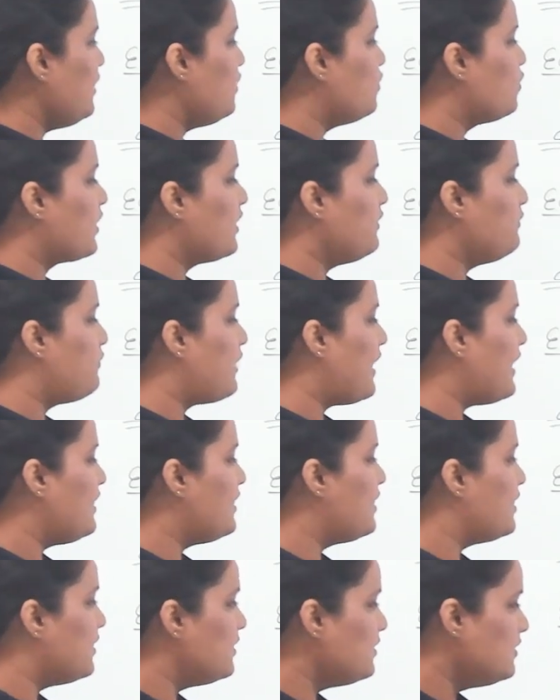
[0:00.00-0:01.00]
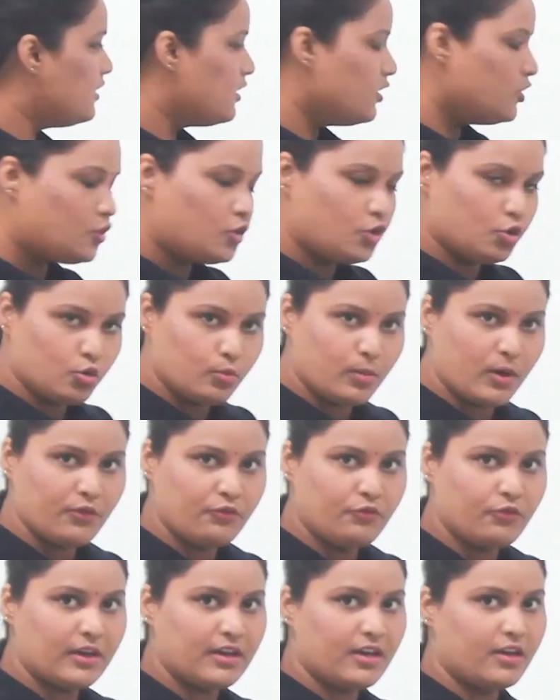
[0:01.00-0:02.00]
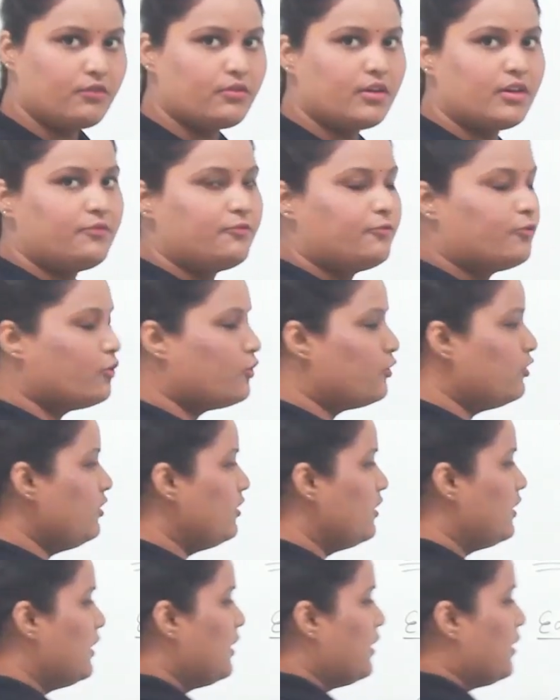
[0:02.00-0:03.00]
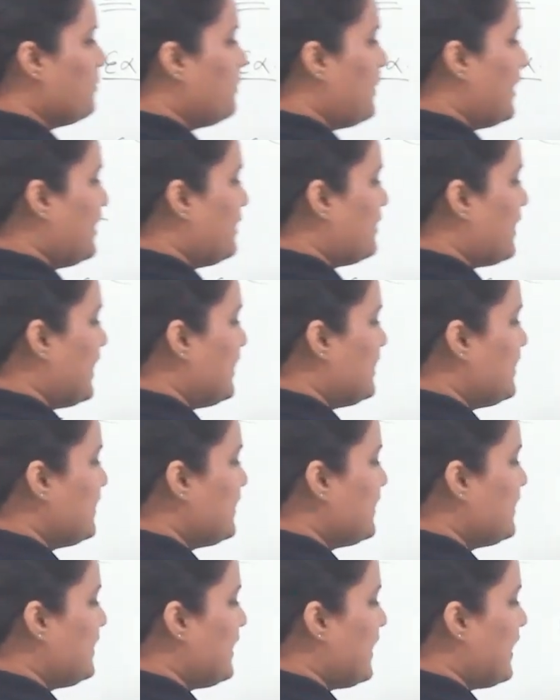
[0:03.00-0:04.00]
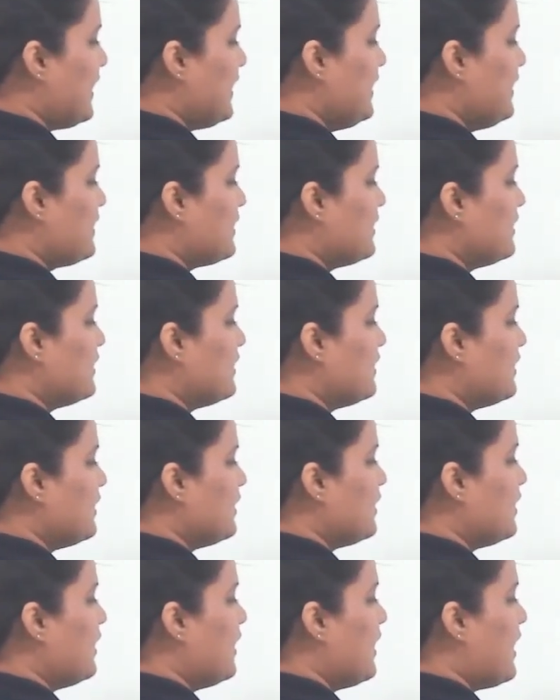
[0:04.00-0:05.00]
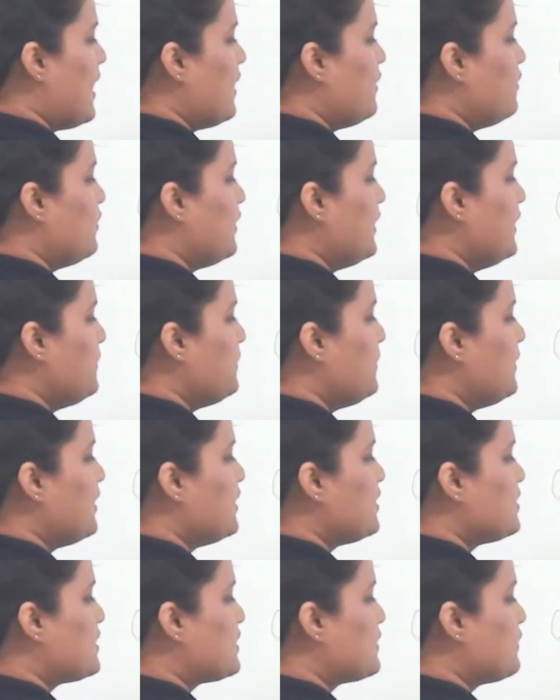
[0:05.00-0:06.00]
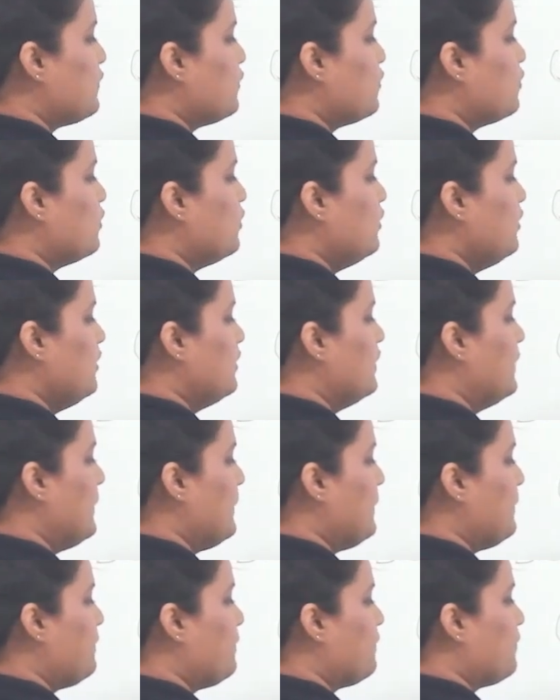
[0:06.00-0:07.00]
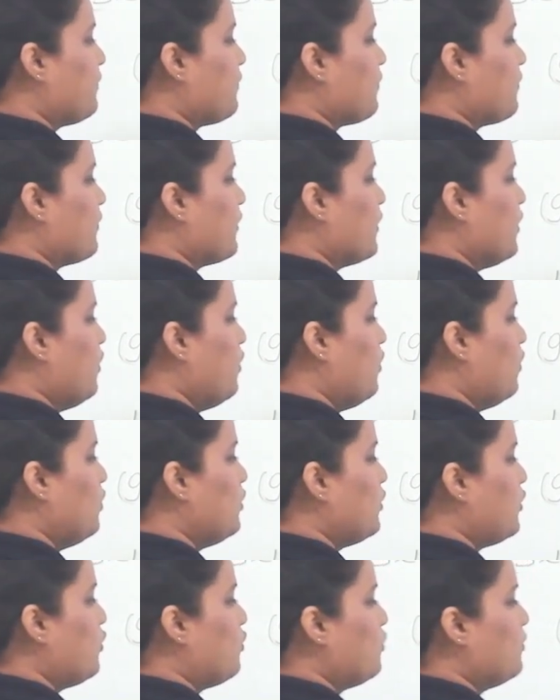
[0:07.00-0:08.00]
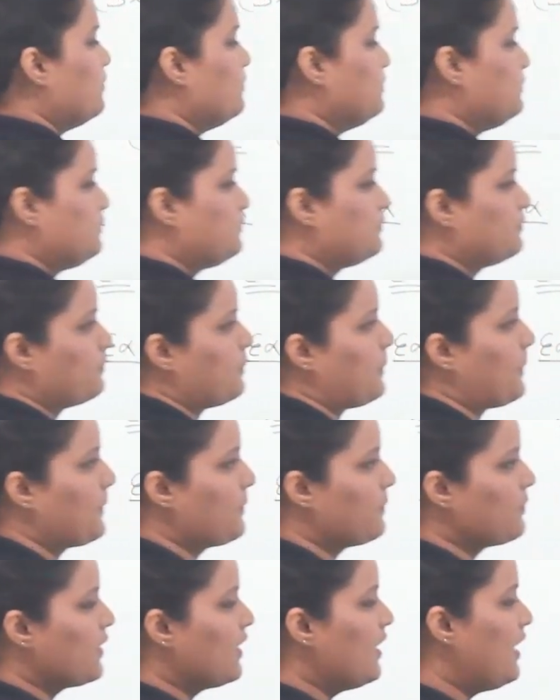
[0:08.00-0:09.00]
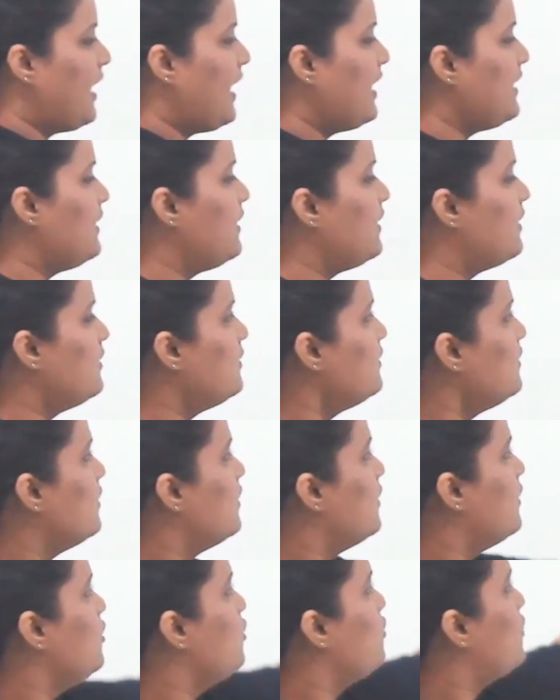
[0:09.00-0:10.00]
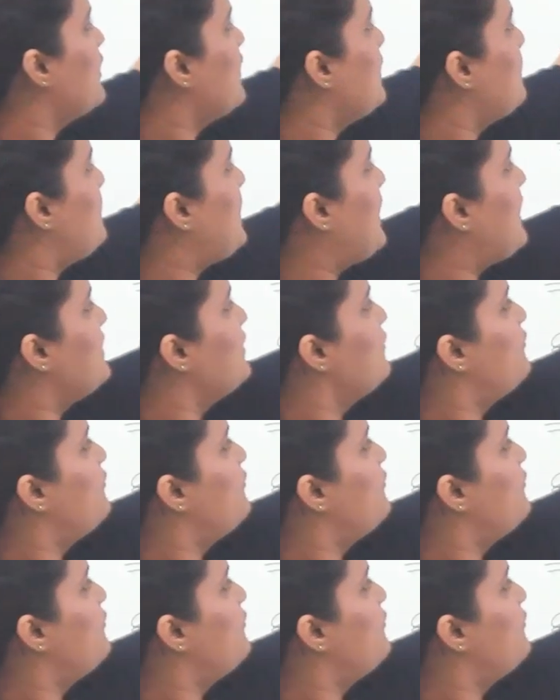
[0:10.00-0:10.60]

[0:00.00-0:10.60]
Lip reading: you can find the cube of 104 by writing it like 100 plus 4 whole cube. And here you can apply the